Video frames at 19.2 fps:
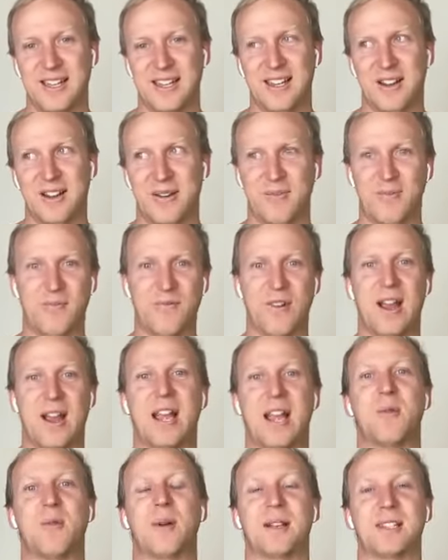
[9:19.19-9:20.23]
for
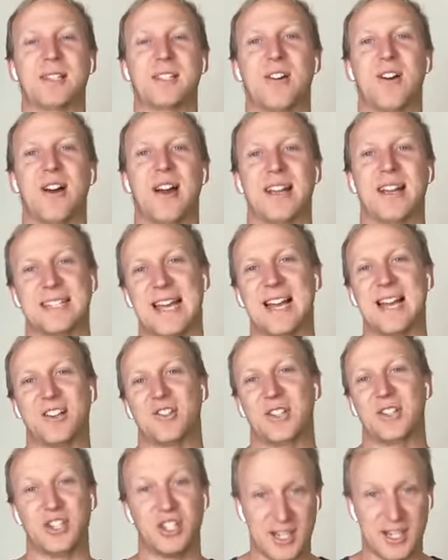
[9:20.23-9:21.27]
anyone to die, it's
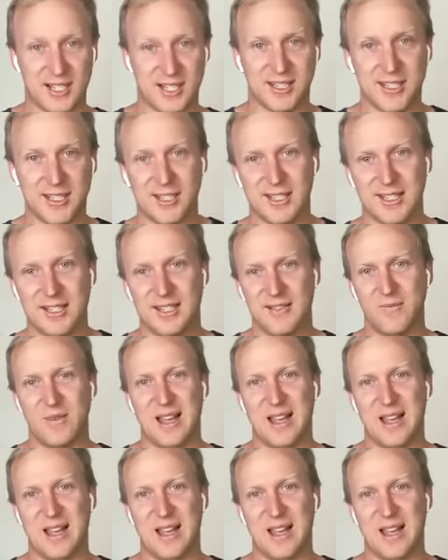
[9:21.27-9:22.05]
actually justice,